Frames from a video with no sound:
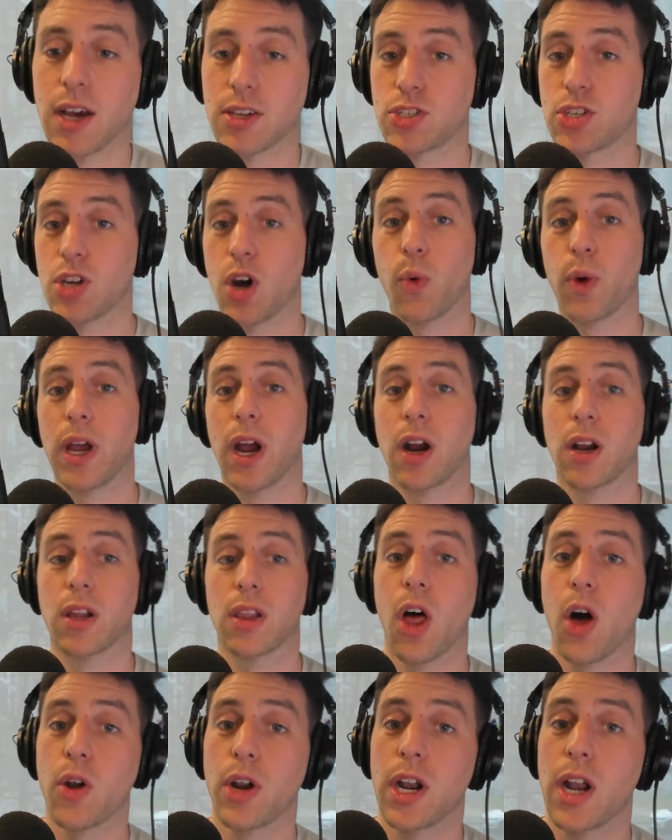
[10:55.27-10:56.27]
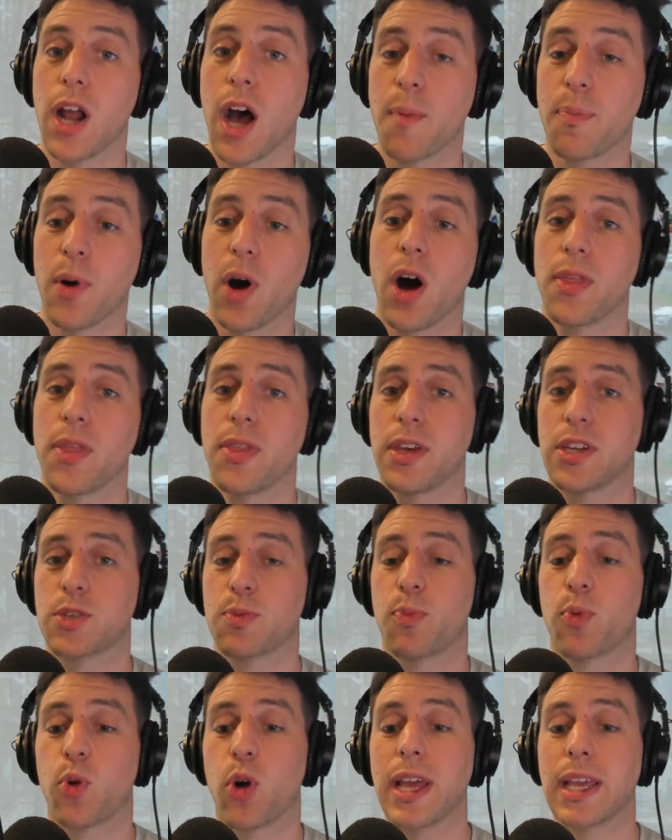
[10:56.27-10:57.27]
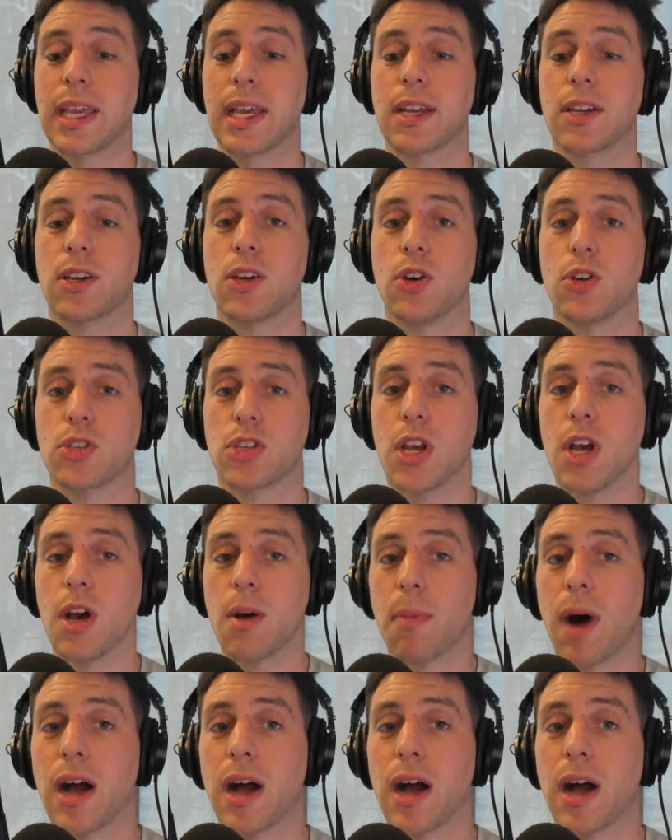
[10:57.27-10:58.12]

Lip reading: So we are loaded up on this breaking news.